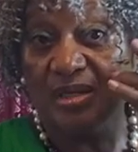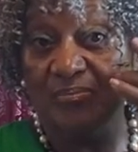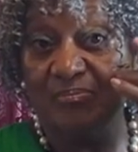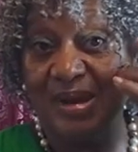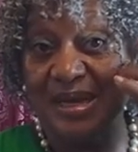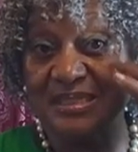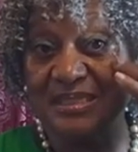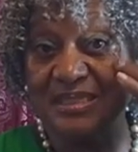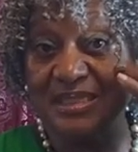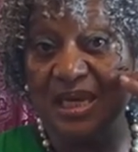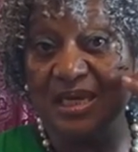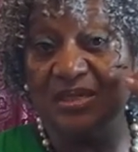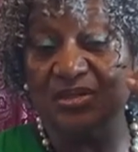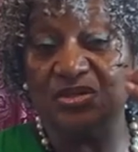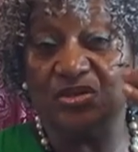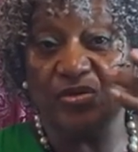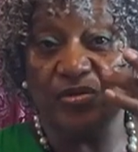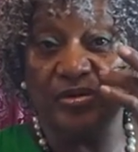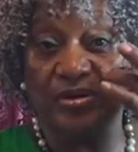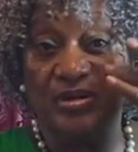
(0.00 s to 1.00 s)
my
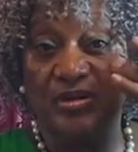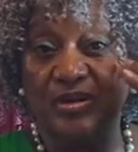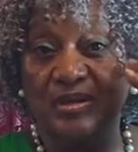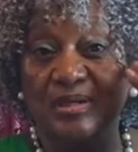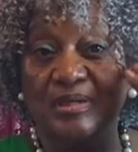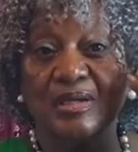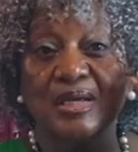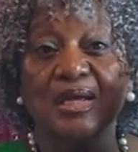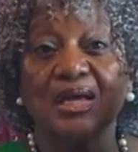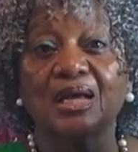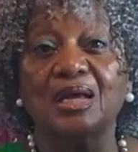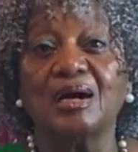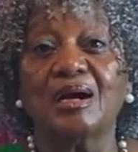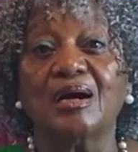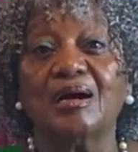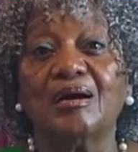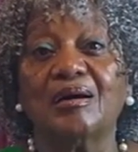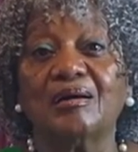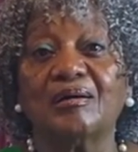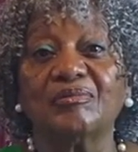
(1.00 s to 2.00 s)
second daughter,
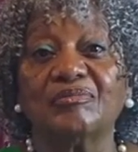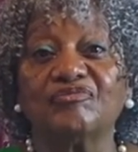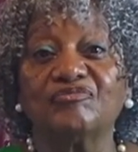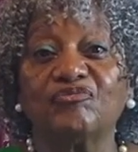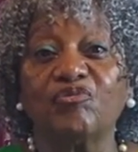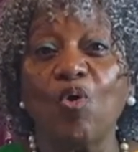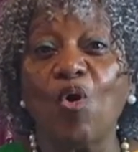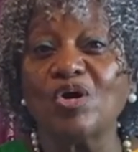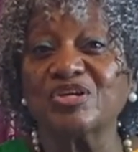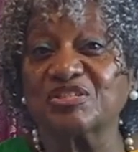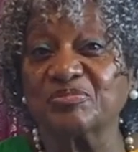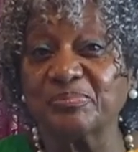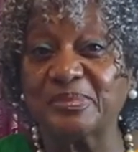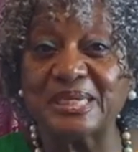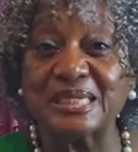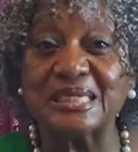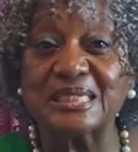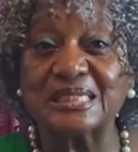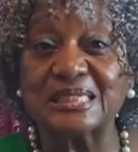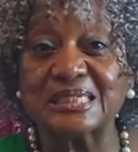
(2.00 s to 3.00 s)
uh, forced
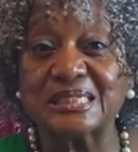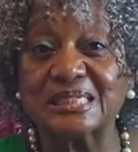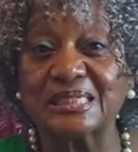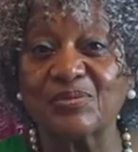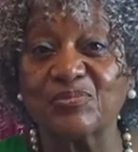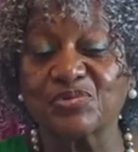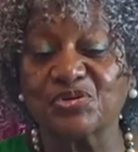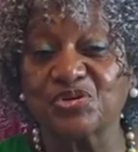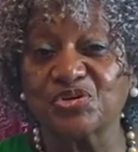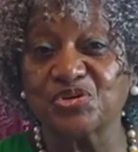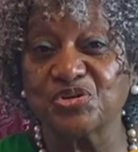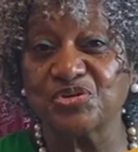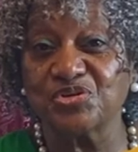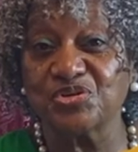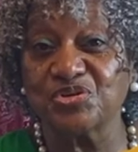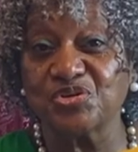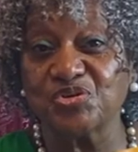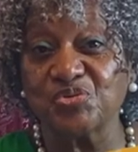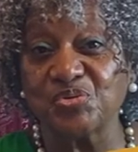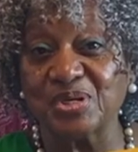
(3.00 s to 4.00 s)
me to, to,
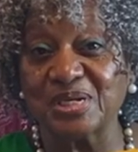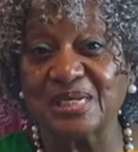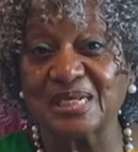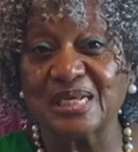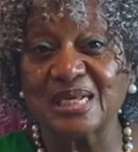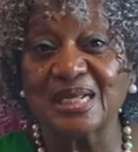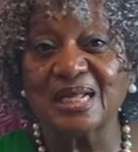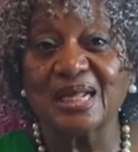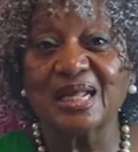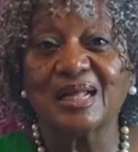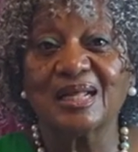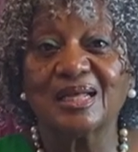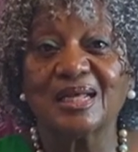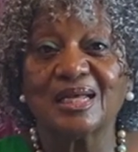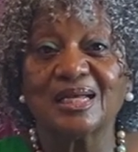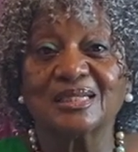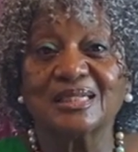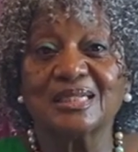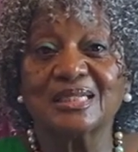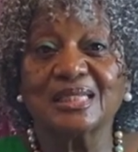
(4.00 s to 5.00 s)
to do it.
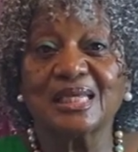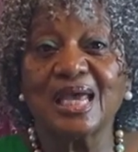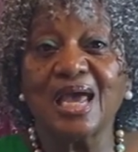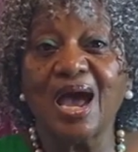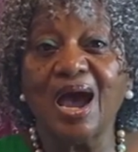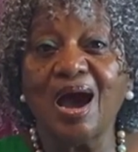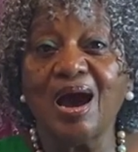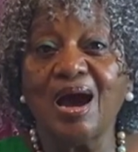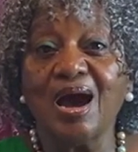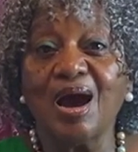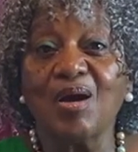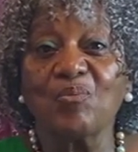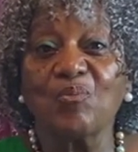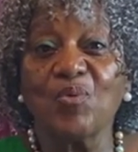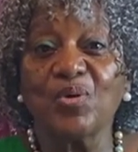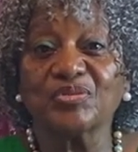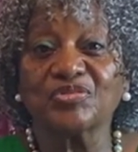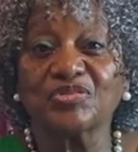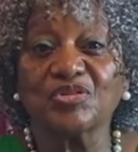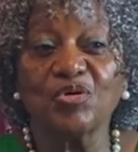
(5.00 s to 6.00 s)
She said, I, I
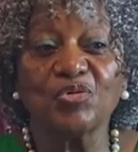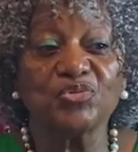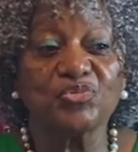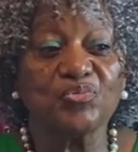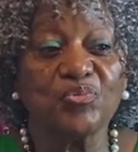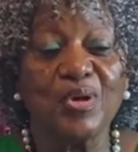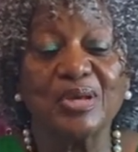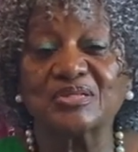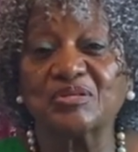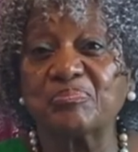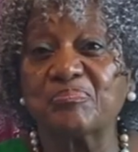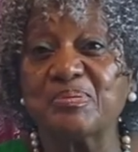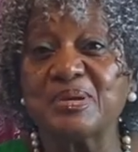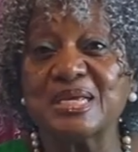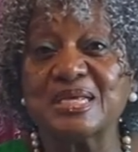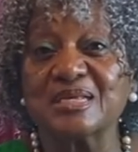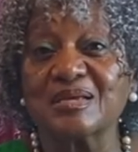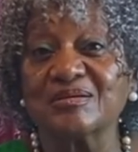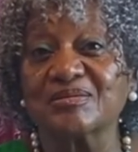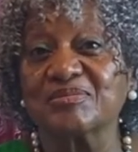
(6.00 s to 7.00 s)
want those
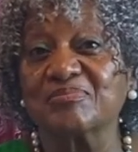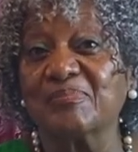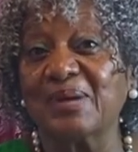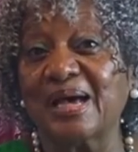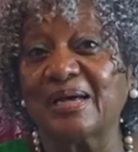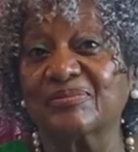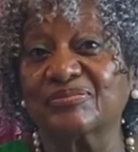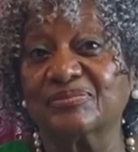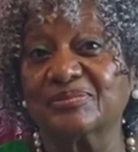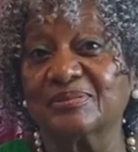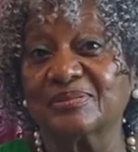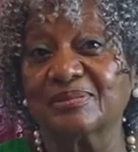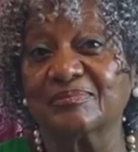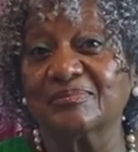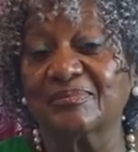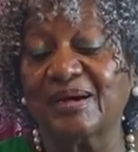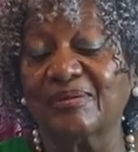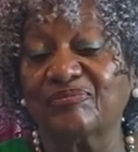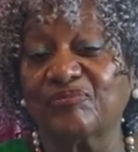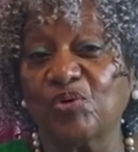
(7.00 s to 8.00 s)
recipes because my,
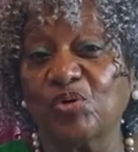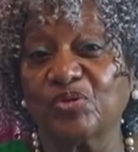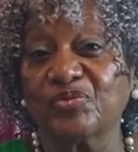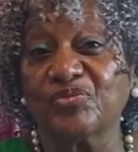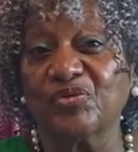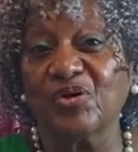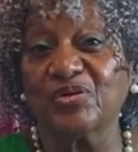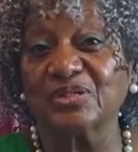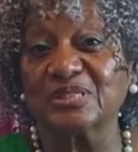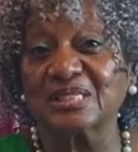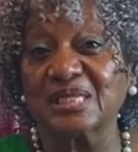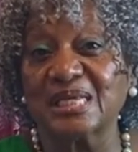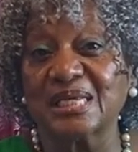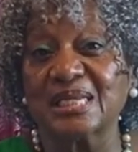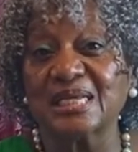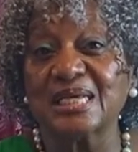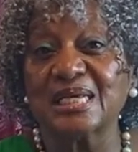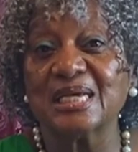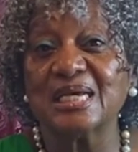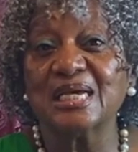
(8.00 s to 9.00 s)
my fourth daughter
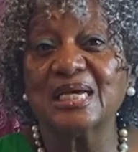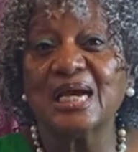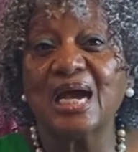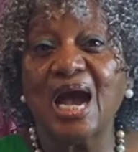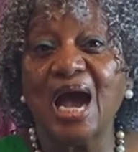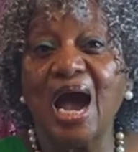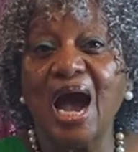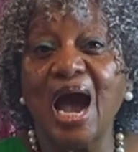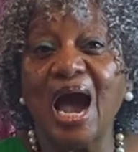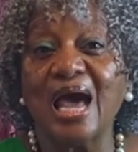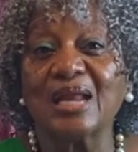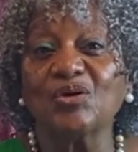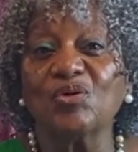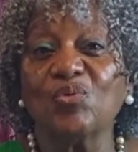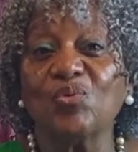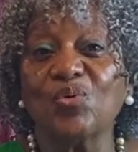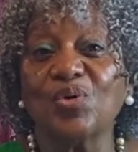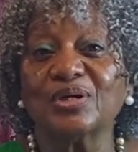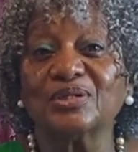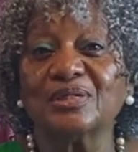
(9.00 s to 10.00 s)
said, I
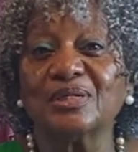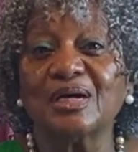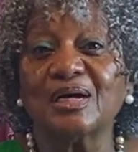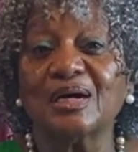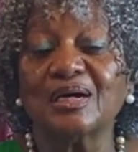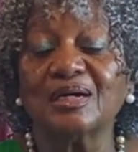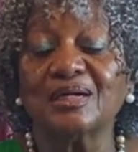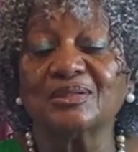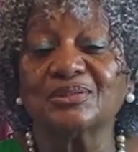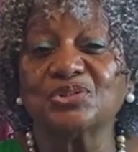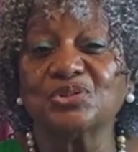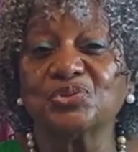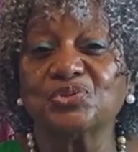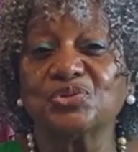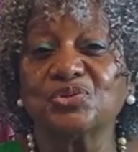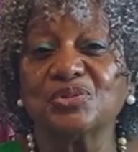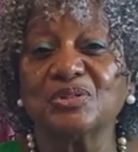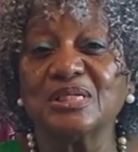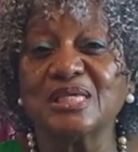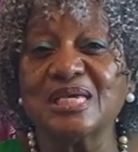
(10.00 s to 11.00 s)
don't want uh, you
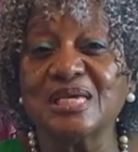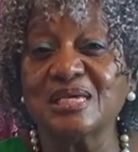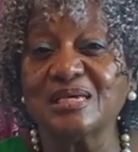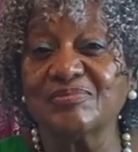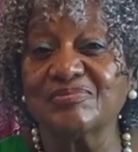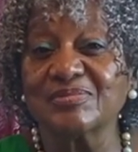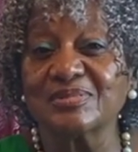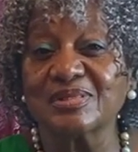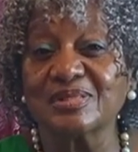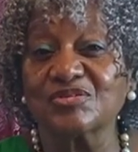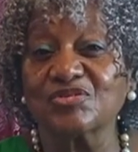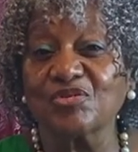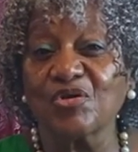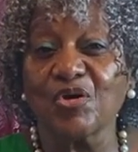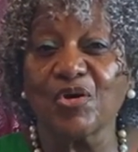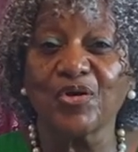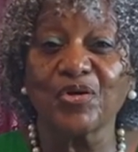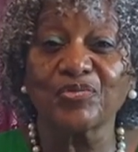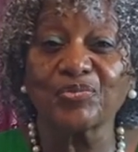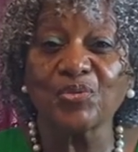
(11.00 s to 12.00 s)
to leave this
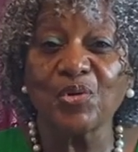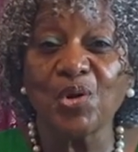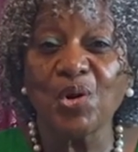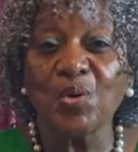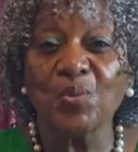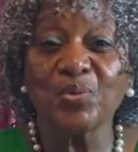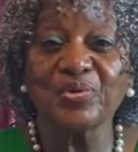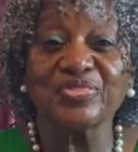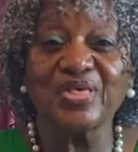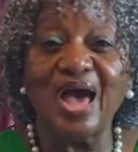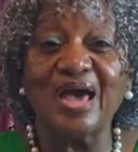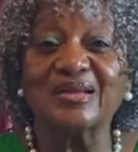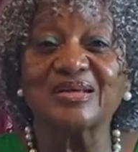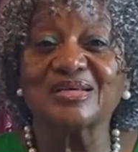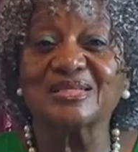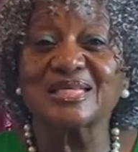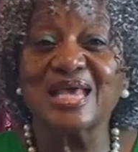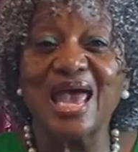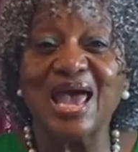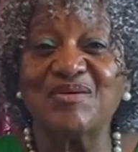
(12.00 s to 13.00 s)
earth without
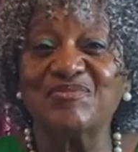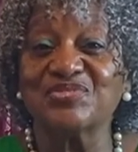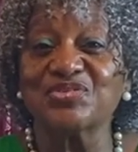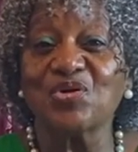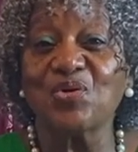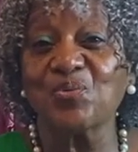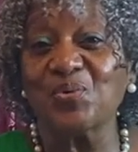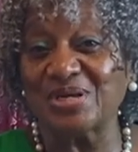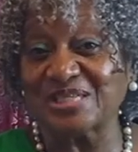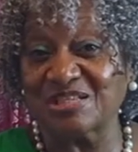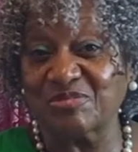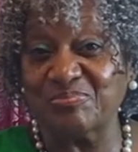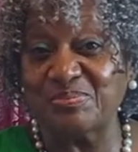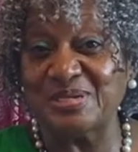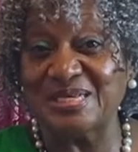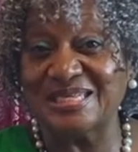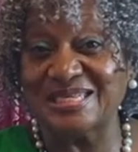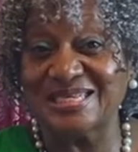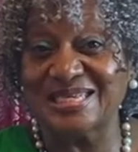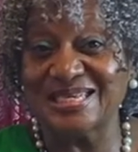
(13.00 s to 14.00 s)
us having your
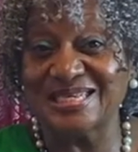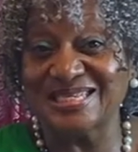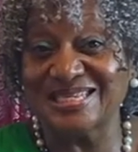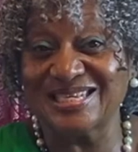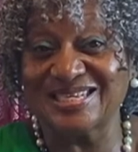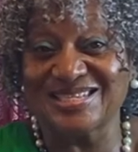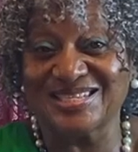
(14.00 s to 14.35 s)
recipes.